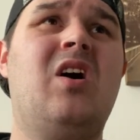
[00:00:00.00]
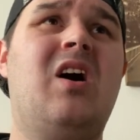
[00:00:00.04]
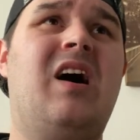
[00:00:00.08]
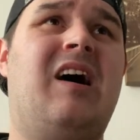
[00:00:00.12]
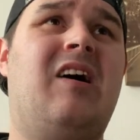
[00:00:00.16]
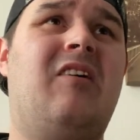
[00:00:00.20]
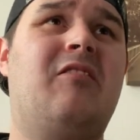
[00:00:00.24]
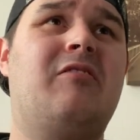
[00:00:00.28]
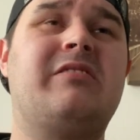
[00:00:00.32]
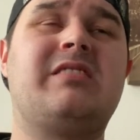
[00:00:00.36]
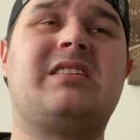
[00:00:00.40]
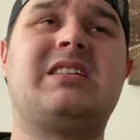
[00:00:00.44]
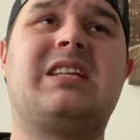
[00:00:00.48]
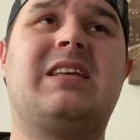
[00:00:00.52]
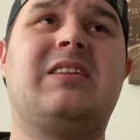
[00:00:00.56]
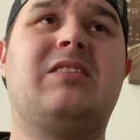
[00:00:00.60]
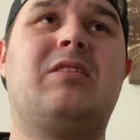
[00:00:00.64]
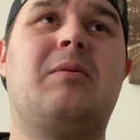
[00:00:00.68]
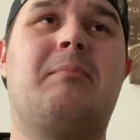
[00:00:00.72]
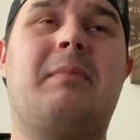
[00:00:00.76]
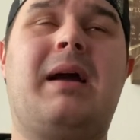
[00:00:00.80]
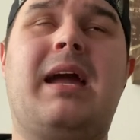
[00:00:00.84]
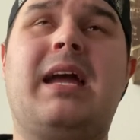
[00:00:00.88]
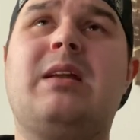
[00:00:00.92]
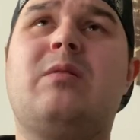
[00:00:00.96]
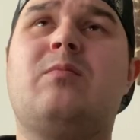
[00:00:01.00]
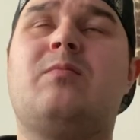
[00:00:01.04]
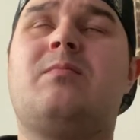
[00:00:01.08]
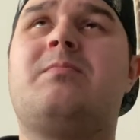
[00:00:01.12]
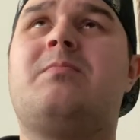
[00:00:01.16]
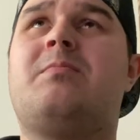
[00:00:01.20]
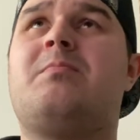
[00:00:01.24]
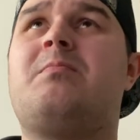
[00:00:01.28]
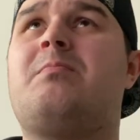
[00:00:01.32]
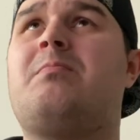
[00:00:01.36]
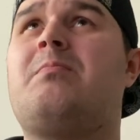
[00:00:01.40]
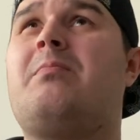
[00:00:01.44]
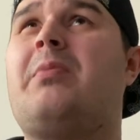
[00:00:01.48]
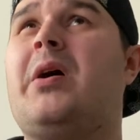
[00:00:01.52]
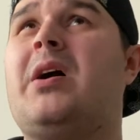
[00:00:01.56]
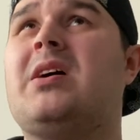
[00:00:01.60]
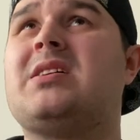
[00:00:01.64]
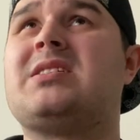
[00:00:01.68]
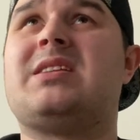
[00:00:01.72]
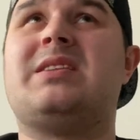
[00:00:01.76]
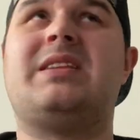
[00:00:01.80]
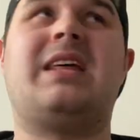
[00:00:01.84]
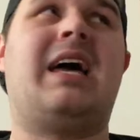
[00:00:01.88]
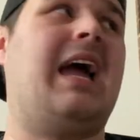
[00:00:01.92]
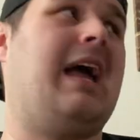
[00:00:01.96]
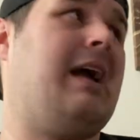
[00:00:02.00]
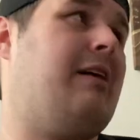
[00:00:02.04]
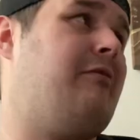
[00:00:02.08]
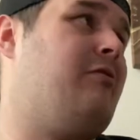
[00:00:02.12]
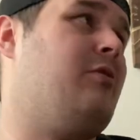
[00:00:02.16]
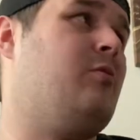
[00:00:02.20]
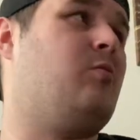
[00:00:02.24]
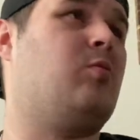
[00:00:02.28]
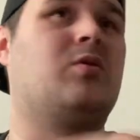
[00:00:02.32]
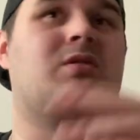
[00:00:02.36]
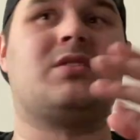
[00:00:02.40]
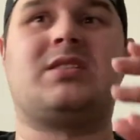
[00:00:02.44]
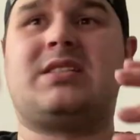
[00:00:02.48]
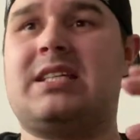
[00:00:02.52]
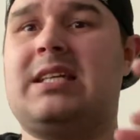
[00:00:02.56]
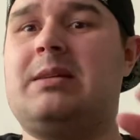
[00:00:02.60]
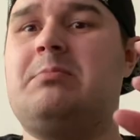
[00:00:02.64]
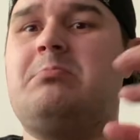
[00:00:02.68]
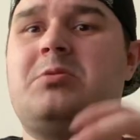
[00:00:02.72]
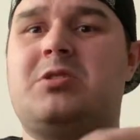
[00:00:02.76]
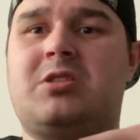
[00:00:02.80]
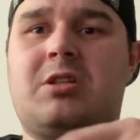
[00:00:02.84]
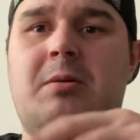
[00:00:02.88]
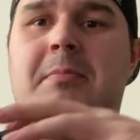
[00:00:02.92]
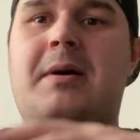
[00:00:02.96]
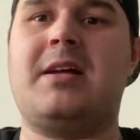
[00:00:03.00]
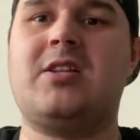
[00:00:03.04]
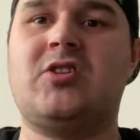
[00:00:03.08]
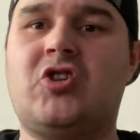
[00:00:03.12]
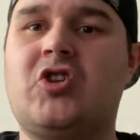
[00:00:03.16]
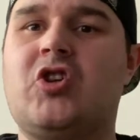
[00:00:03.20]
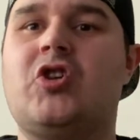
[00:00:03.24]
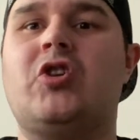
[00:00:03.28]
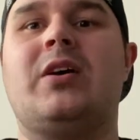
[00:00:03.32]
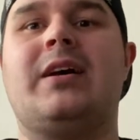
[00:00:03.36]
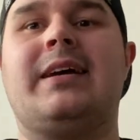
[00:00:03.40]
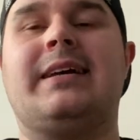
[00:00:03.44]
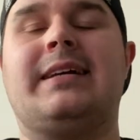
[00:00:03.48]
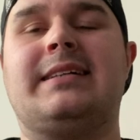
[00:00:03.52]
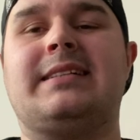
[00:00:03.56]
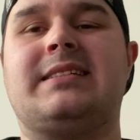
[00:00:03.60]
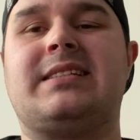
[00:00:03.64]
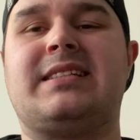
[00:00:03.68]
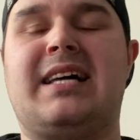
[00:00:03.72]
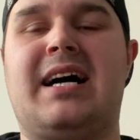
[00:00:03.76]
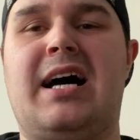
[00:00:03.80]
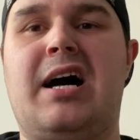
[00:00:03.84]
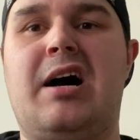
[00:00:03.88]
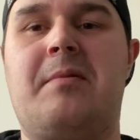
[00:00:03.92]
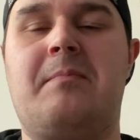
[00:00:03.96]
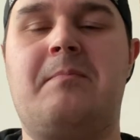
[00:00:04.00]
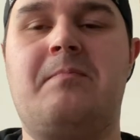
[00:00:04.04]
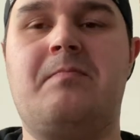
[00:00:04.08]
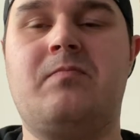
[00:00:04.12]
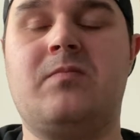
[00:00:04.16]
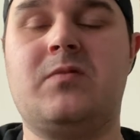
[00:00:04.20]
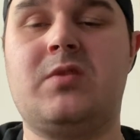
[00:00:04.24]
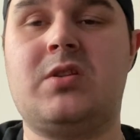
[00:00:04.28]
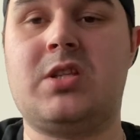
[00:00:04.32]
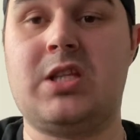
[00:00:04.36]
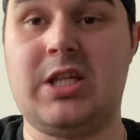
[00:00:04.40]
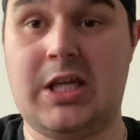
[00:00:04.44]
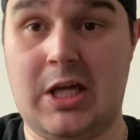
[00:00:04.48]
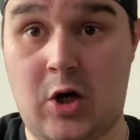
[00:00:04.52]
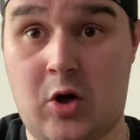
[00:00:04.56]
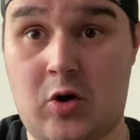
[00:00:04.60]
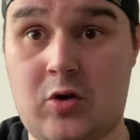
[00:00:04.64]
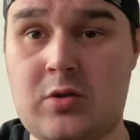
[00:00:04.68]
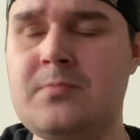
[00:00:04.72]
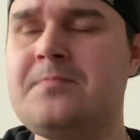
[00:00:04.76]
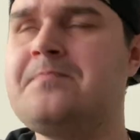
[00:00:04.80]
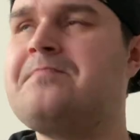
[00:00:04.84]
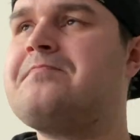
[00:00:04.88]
obviously the main person that everyone seems to mention is De Jong.